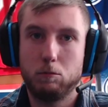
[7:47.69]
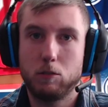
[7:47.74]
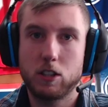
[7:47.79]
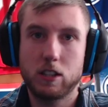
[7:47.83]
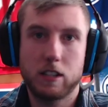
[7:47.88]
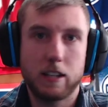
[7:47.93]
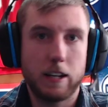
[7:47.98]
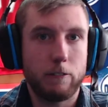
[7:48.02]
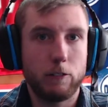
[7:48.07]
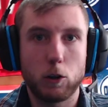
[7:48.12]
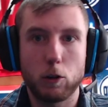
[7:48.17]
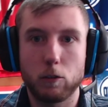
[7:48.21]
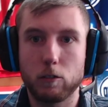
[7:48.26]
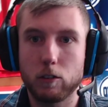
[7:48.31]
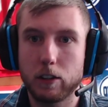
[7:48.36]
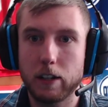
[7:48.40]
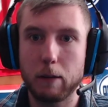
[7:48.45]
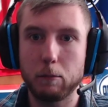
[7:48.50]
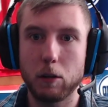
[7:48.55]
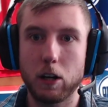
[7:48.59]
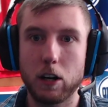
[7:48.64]
7
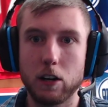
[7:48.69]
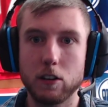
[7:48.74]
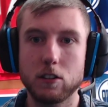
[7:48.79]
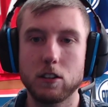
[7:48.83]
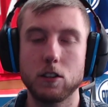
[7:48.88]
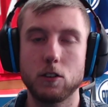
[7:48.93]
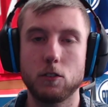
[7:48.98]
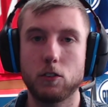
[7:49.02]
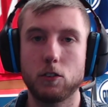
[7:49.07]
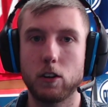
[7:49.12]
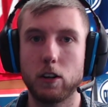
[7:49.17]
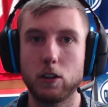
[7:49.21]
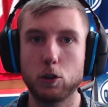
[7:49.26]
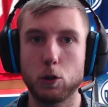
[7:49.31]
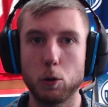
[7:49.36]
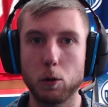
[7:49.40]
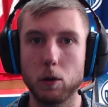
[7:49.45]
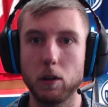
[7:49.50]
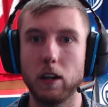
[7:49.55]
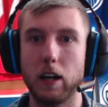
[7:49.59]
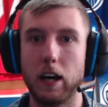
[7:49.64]
overtime losses for a
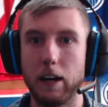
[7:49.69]
total